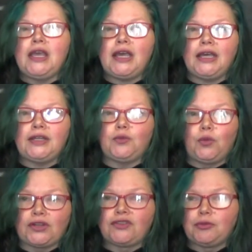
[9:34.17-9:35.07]
And
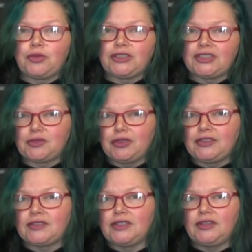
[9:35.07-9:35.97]
one of the
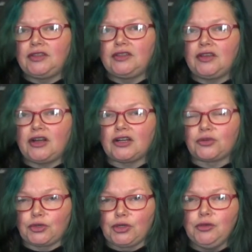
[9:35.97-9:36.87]
participants in our
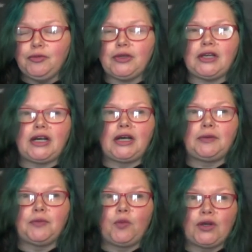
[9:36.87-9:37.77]
group
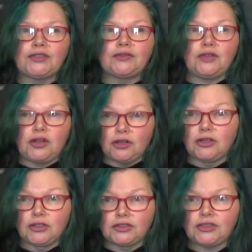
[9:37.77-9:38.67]

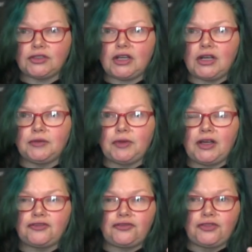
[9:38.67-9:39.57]
heard
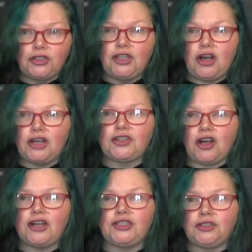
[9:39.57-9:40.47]
a full-on
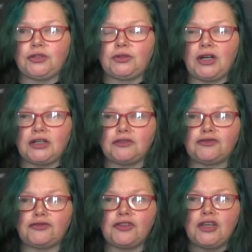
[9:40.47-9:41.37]
audio
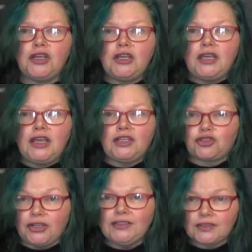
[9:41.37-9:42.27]
of a
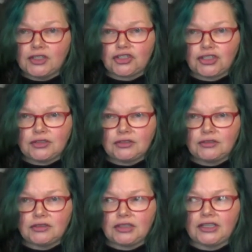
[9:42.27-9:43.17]
train station,
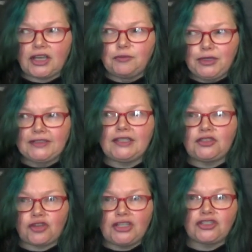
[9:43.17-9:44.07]
like a busy
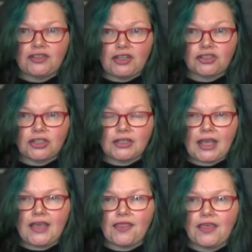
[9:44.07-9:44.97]
train station,
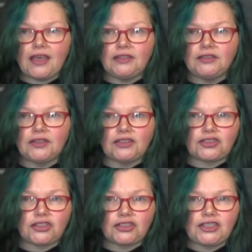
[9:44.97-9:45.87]
and then they
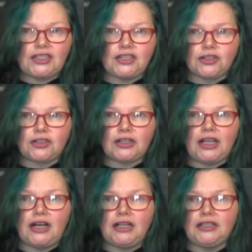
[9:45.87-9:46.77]
started to hear
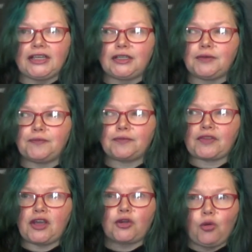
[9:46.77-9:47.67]
like
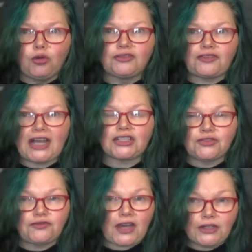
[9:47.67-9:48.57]
an
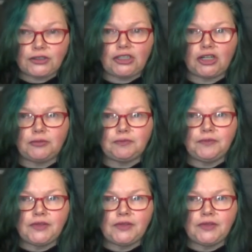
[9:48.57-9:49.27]
old-fashioned fire alarm.